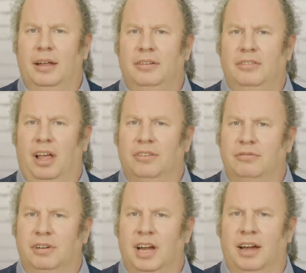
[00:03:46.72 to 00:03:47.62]

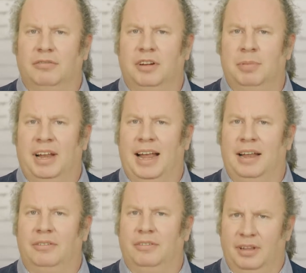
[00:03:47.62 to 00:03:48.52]
disaster recovery
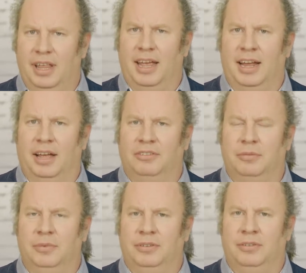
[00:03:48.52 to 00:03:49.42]
plans to their
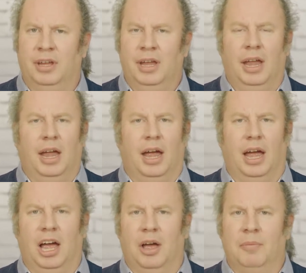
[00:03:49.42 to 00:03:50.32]
customers.
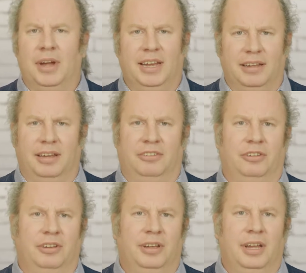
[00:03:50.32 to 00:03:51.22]
In
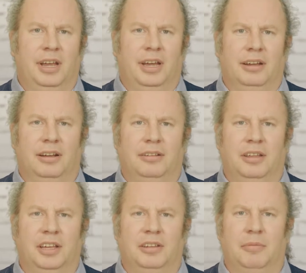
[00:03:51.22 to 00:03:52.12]
addition,
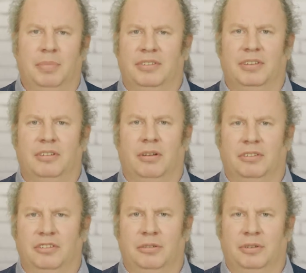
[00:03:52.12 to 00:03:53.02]
the business
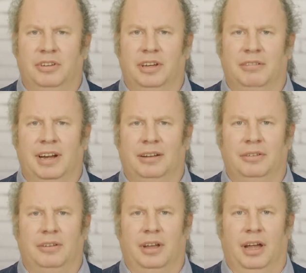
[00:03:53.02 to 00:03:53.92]
continuity
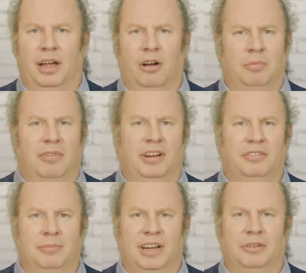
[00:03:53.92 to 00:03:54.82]
around
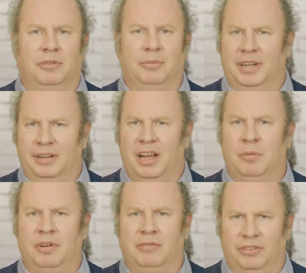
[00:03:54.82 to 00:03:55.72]
operational management suite and
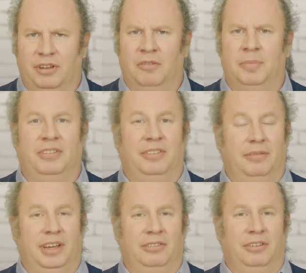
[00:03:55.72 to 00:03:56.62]
helping resolve
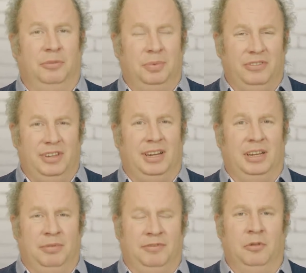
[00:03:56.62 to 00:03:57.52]
issues,
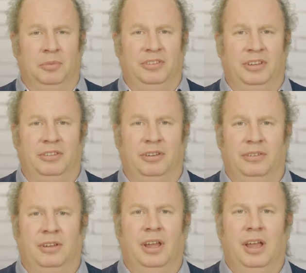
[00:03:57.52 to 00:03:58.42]
particularly performance
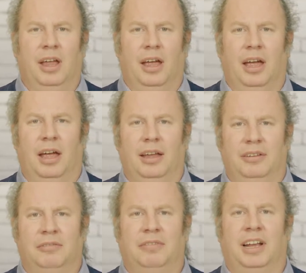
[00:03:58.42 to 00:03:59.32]
issues,
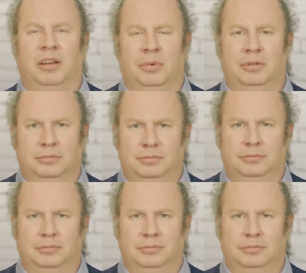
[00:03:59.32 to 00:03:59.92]
is invaluable.